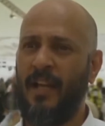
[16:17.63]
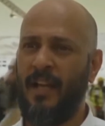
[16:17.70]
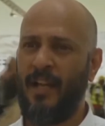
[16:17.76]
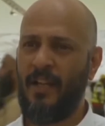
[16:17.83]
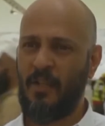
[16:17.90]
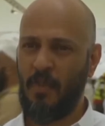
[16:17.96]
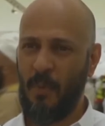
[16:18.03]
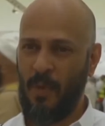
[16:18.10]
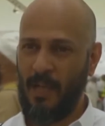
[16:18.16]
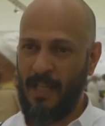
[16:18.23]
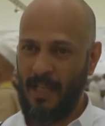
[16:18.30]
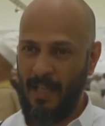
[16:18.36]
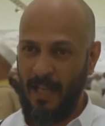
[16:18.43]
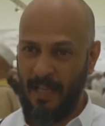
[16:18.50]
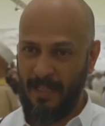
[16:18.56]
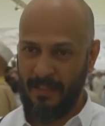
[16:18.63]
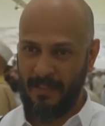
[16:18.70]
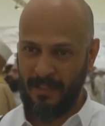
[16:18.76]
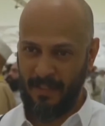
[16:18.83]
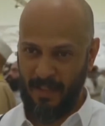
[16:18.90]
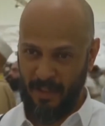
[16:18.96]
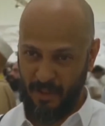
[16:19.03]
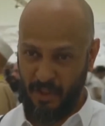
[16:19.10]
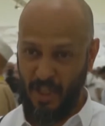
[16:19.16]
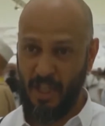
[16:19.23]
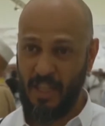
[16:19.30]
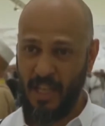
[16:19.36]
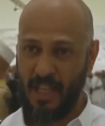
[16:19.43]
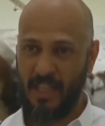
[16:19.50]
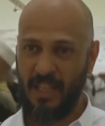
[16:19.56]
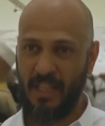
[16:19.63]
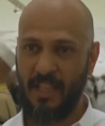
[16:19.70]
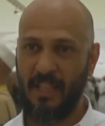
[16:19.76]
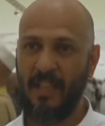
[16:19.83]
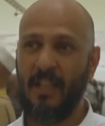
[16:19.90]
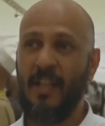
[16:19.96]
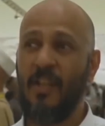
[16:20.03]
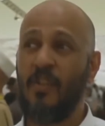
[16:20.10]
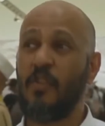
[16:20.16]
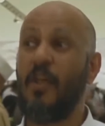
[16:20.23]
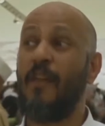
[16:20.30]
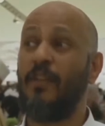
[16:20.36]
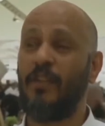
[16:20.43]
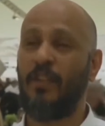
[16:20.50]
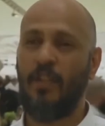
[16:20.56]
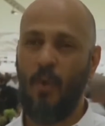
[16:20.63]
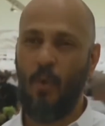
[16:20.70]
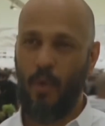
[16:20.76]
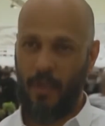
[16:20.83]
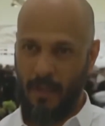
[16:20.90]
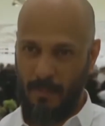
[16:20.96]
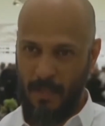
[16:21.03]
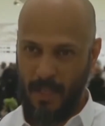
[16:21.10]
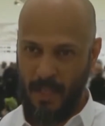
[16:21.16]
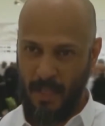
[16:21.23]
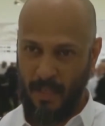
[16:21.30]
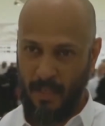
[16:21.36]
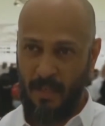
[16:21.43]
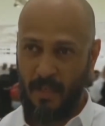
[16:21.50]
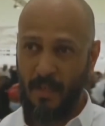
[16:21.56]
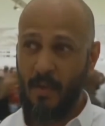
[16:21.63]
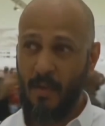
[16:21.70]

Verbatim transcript: there has been a lot of development, and it included the sacred sites.